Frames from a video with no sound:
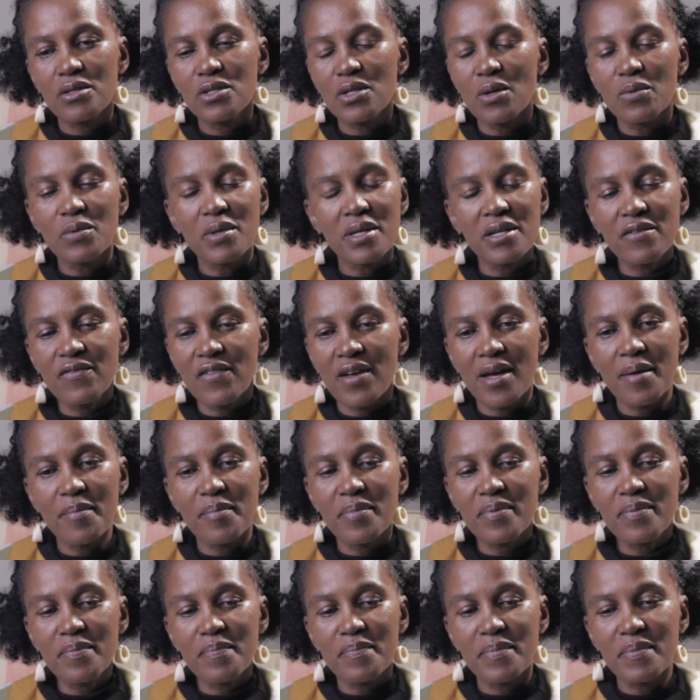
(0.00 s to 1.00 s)
don't give
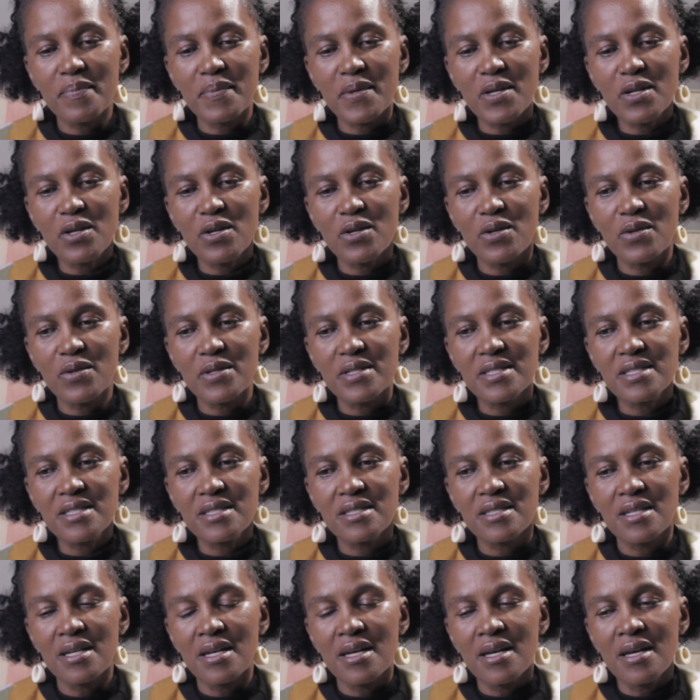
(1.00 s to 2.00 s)
up,
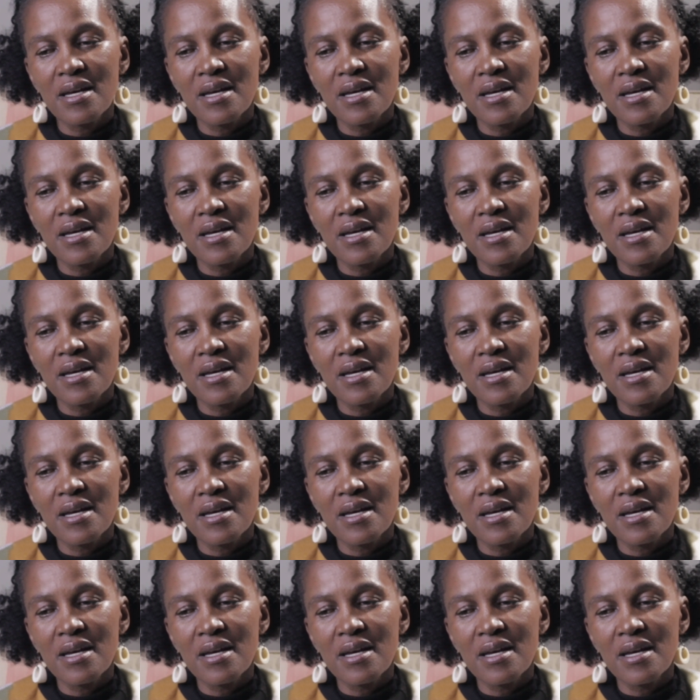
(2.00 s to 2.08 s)
because